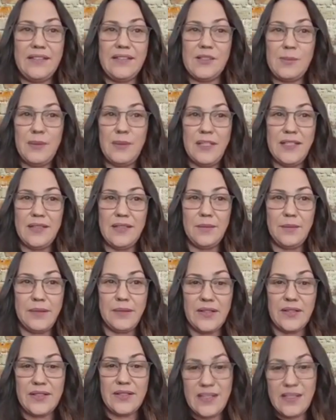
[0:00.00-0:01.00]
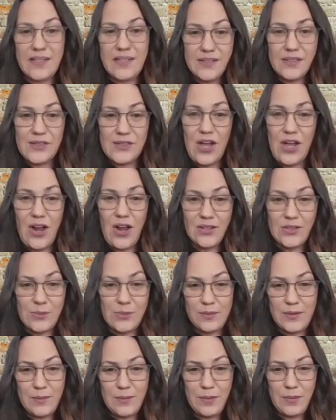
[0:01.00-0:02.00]
speaking ability to talk to
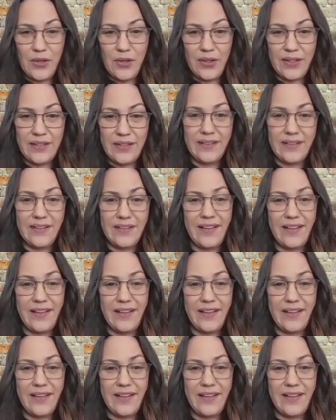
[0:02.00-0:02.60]
people and,